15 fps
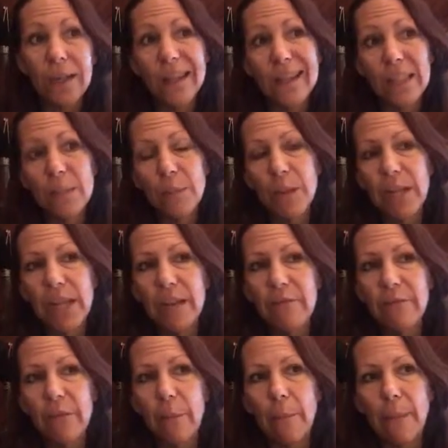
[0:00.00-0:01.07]
explaining
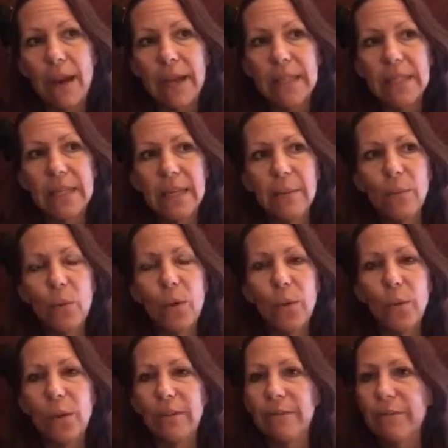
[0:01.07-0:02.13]
from my
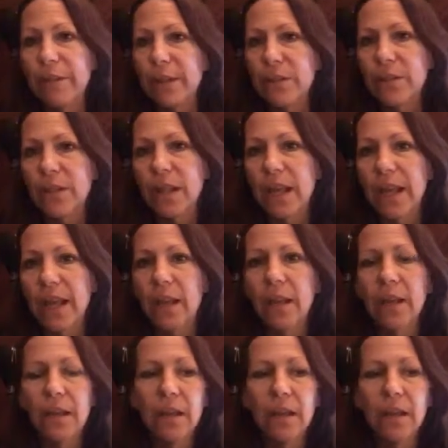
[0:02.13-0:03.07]
standpoint what it feels like,